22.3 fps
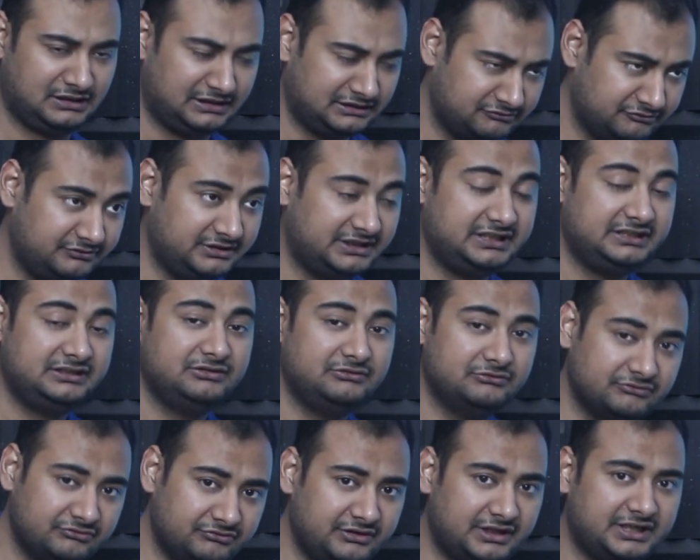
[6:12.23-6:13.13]
like
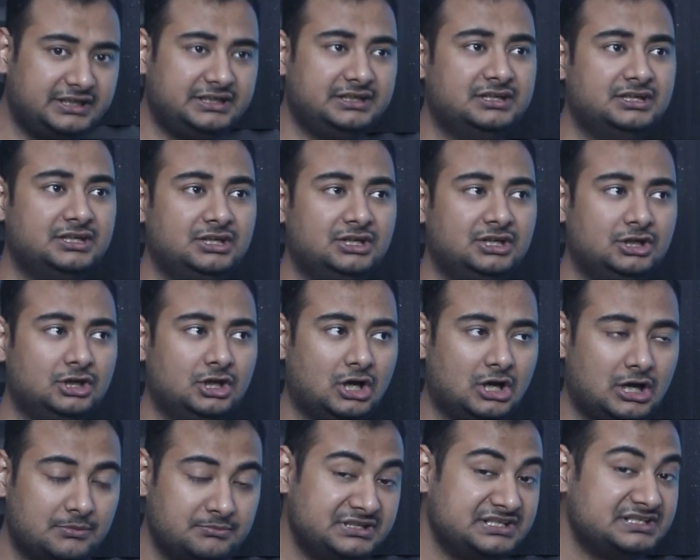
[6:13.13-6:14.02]
very very
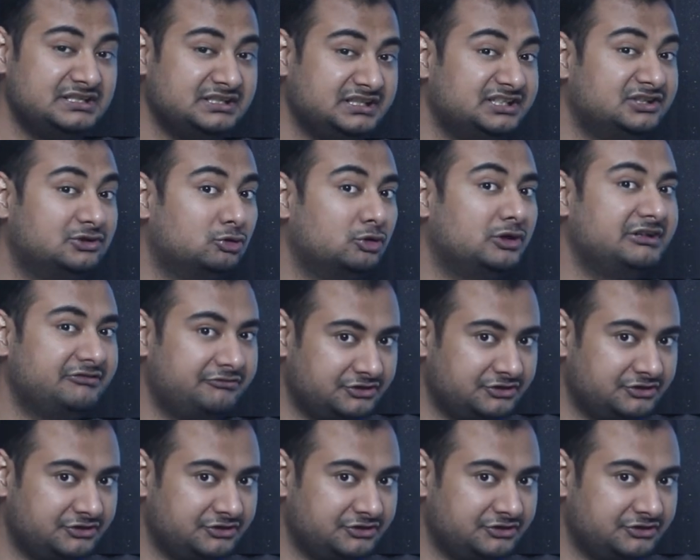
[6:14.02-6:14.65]
amazingly good